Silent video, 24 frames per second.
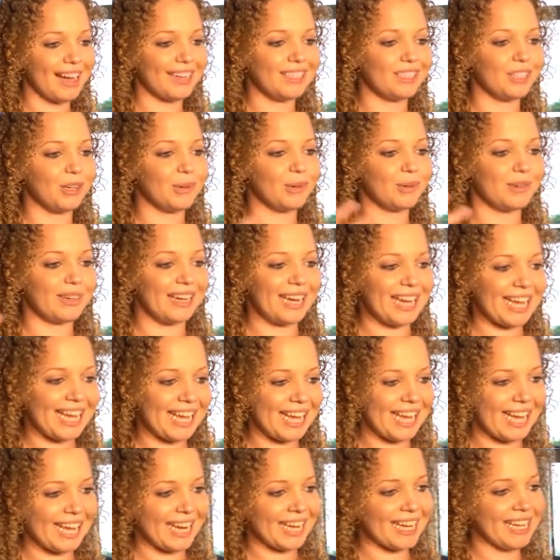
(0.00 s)
I don't
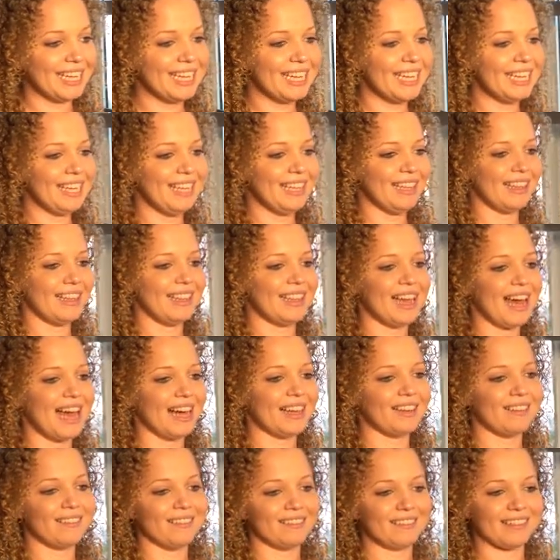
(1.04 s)
need
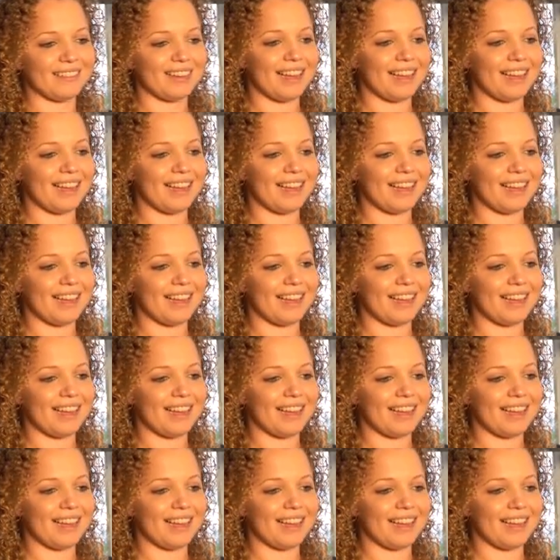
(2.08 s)
that.